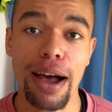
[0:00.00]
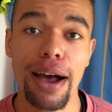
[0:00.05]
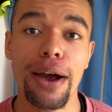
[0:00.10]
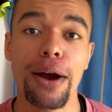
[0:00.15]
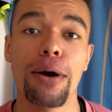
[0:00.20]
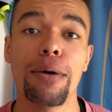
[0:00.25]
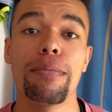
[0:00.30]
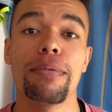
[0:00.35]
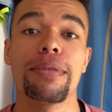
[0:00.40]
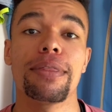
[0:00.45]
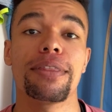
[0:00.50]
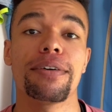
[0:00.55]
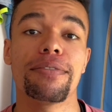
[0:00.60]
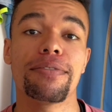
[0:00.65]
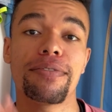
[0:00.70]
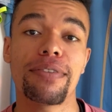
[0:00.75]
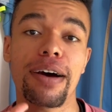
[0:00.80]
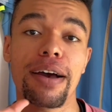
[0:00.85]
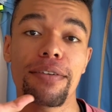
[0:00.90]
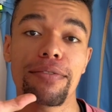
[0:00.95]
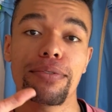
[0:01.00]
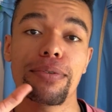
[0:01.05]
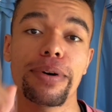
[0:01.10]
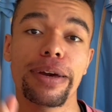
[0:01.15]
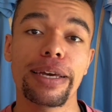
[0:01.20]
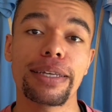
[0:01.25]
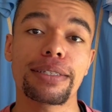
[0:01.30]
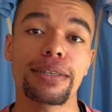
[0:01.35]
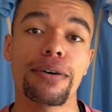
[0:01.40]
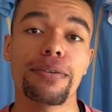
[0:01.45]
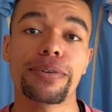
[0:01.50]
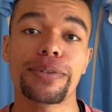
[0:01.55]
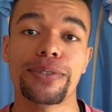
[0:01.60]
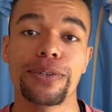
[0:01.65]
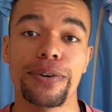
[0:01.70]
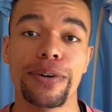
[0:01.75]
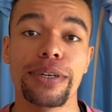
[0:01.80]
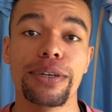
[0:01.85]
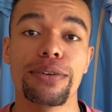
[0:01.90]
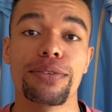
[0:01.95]
I hope the 5 ways of
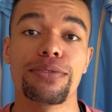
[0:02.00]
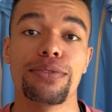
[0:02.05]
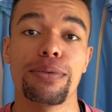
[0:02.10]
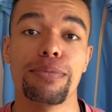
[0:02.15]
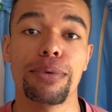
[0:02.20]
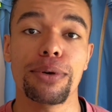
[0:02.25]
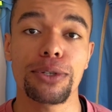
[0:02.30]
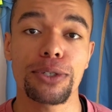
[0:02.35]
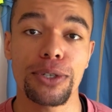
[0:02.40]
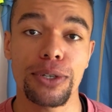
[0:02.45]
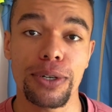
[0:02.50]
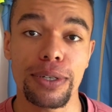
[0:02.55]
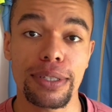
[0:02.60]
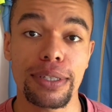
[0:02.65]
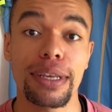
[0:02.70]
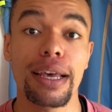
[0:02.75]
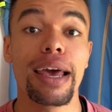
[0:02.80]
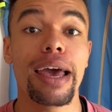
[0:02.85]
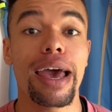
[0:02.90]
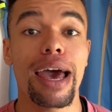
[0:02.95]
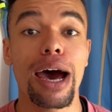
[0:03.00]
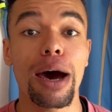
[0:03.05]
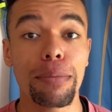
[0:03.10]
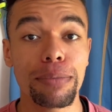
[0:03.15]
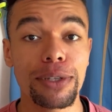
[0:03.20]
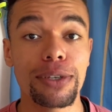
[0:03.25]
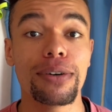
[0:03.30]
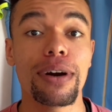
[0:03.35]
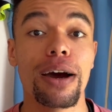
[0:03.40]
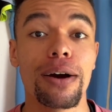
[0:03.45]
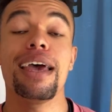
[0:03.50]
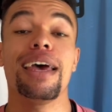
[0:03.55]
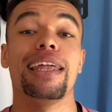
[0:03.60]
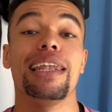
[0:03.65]
storing your football shirts helped you out.